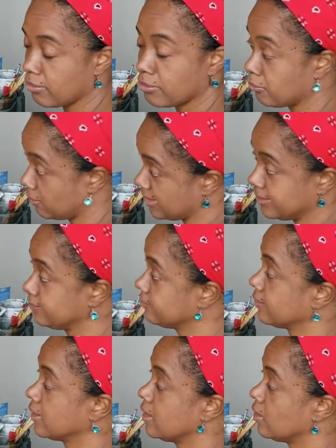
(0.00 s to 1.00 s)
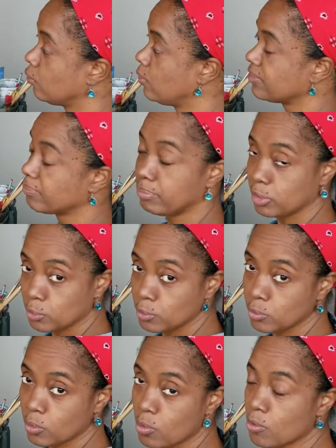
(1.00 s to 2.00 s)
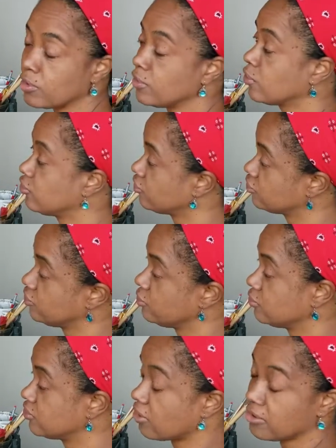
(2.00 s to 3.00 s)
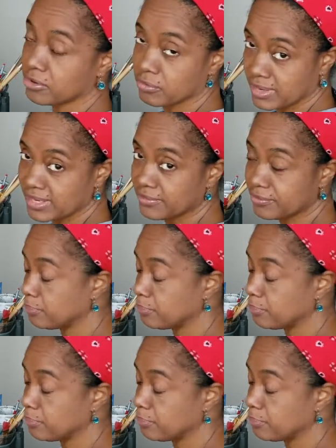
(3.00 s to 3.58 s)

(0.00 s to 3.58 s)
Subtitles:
green with blue, or you could just use dark green if you